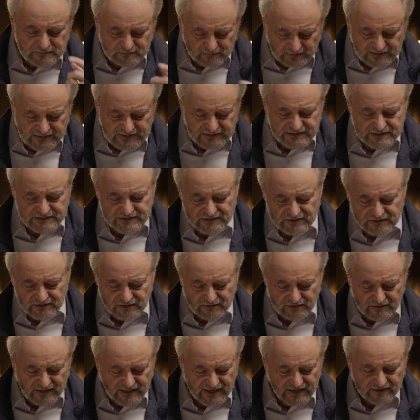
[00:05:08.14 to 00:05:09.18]
pleased to
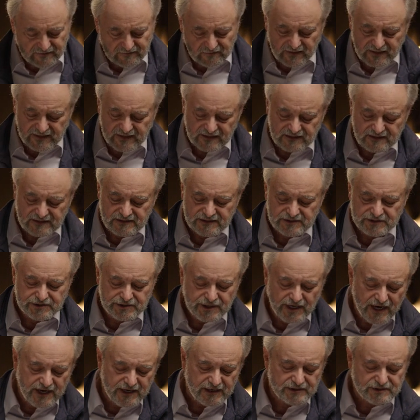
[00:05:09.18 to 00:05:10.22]
do that. We
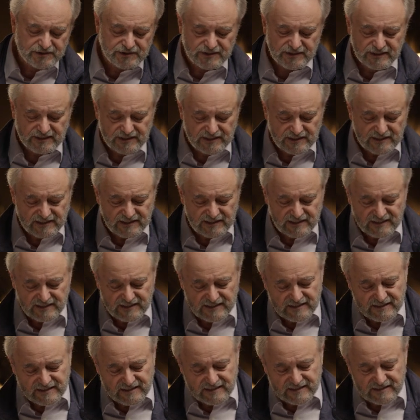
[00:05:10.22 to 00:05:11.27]
exchanged
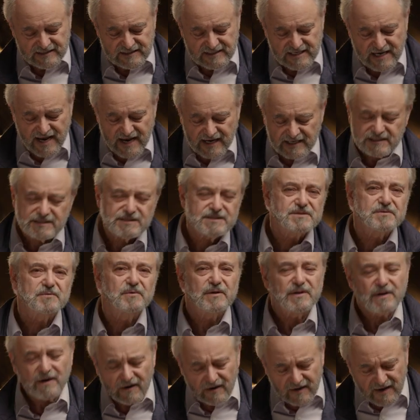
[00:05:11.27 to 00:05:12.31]
texts
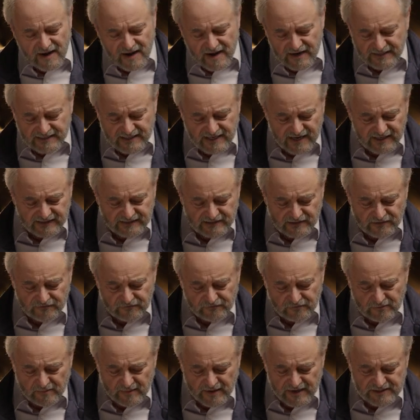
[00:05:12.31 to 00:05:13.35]
with our contact
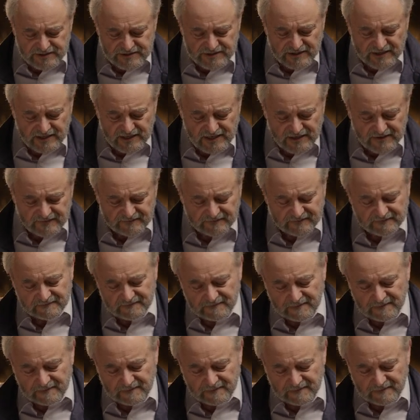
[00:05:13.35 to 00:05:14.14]
information, and